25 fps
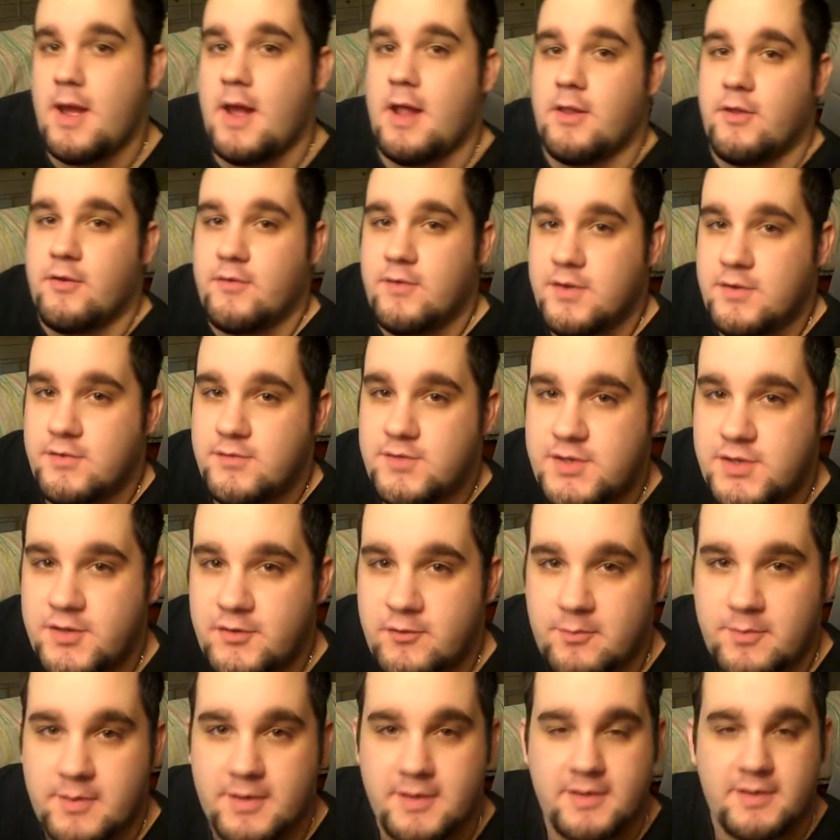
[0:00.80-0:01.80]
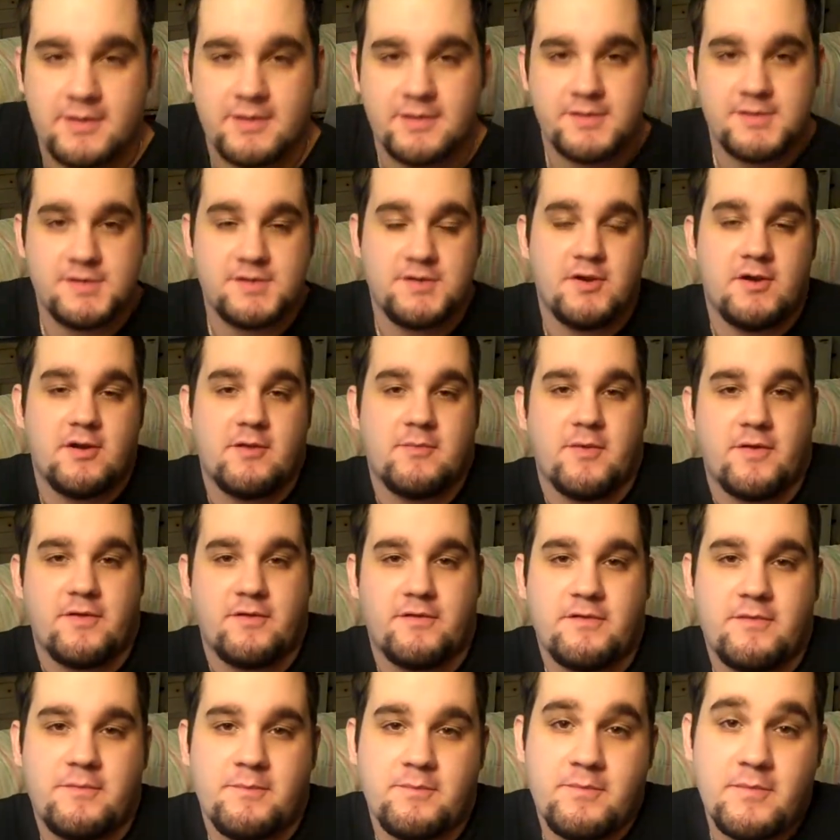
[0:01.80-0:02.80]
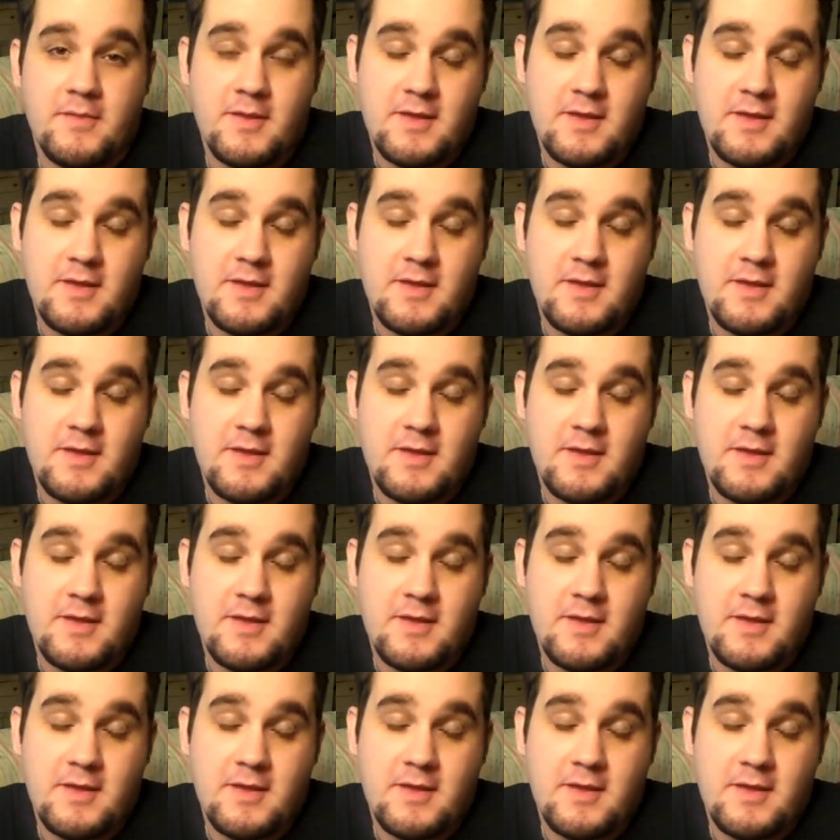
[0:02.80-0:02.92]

Hello YouTube, it's Turtimus.